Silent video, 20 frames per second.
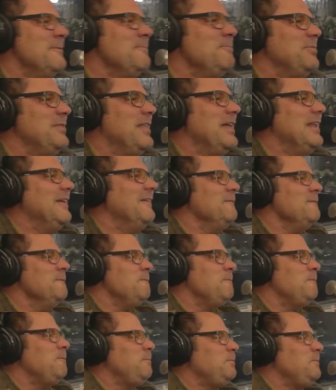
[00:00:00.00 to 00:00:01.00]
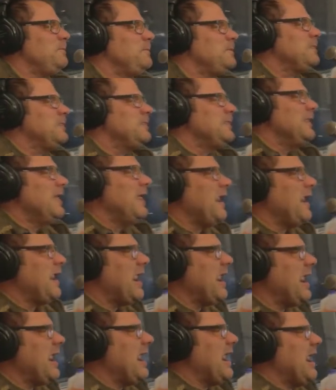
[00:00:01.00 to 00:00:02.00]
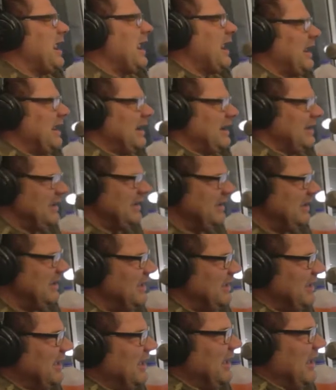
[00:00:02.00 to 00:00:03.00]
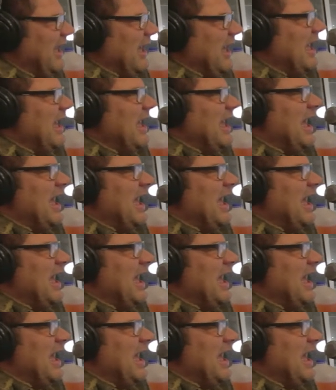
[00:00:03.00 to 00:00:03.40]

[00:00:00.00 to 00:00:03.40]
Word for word: a picture? Is it posing for the picture or the whole event? You